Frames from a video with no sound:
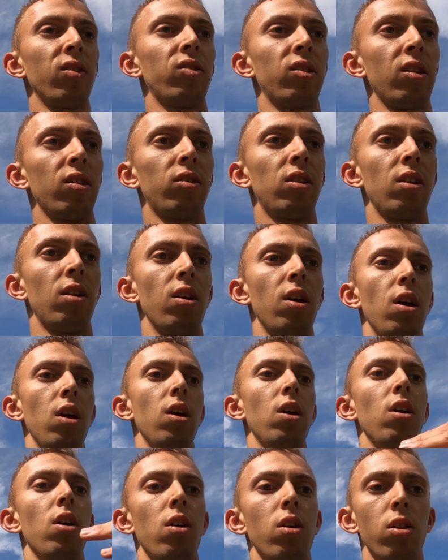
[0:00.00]
consistent
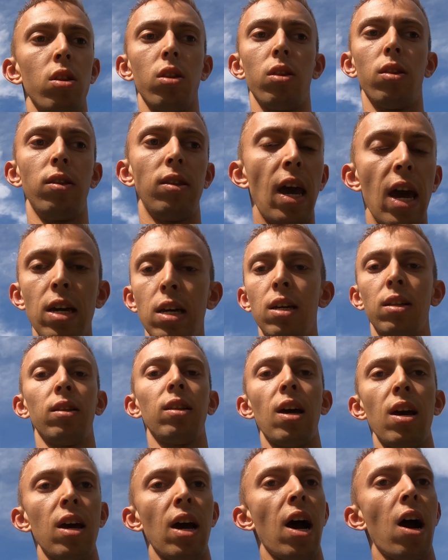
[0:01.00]
day
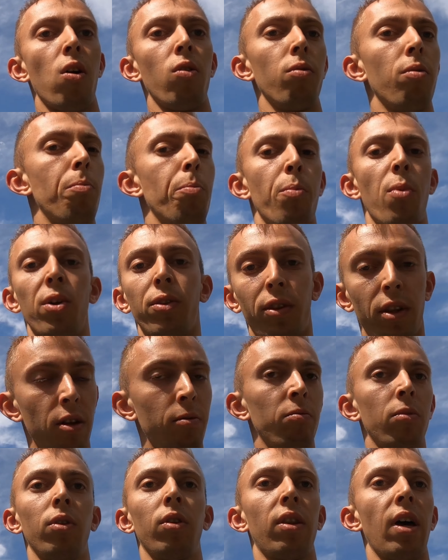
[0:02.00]
in day out month
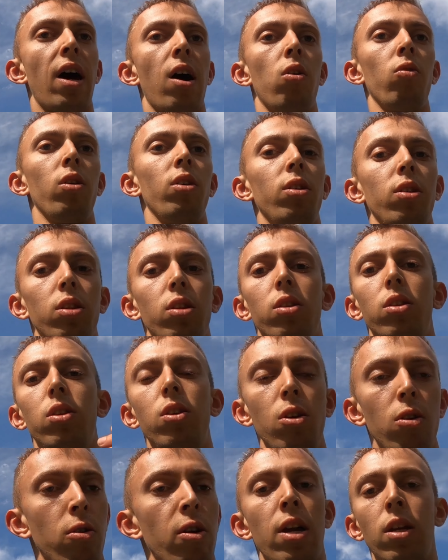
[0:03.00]
in month out
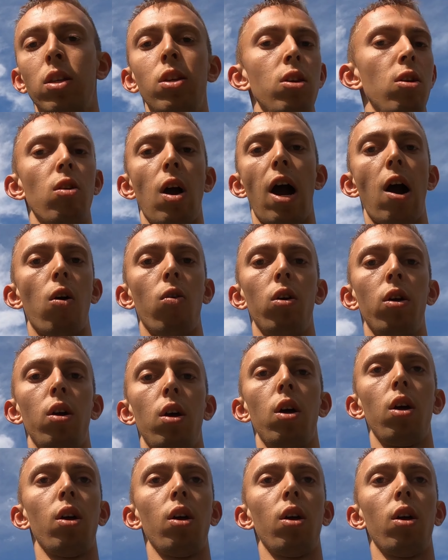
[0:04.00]
year in year out